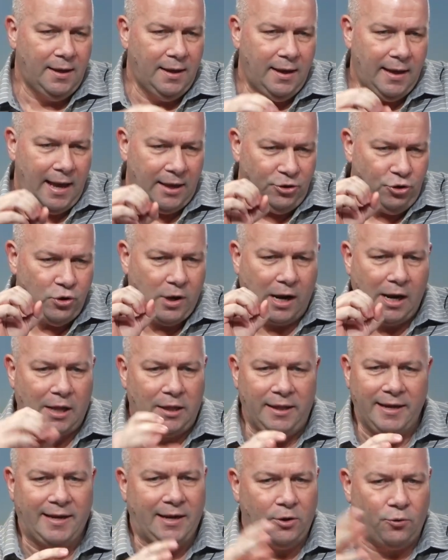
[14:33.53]
and you can
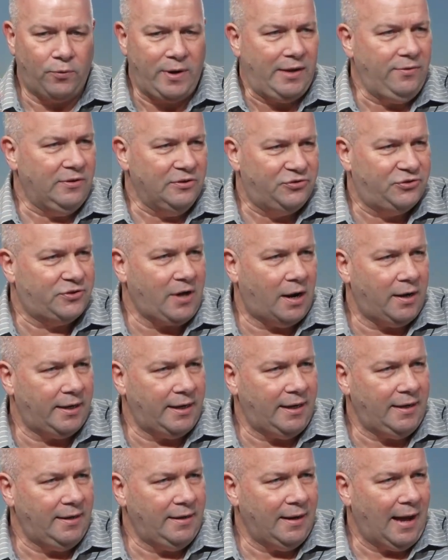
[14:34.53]
click and read the
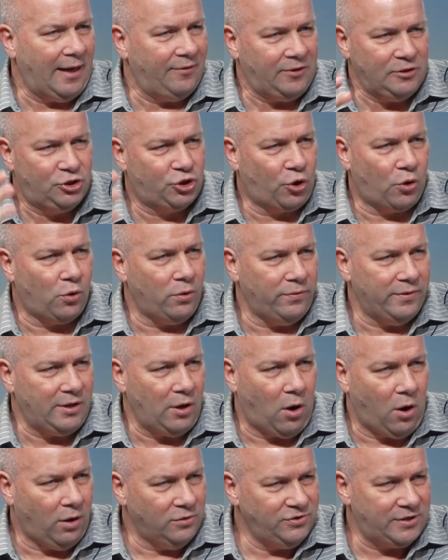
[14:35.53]
study at the Journal of the
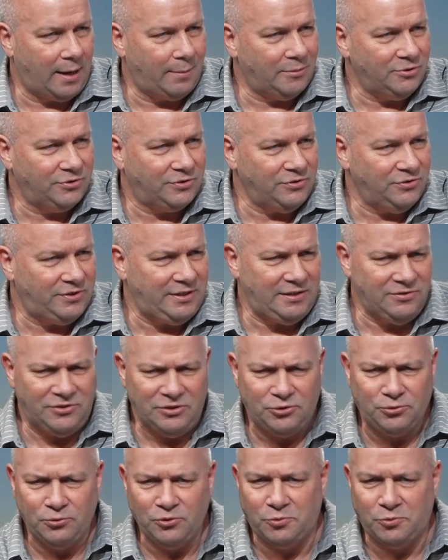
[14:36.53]
Alzheimer's Disease. This was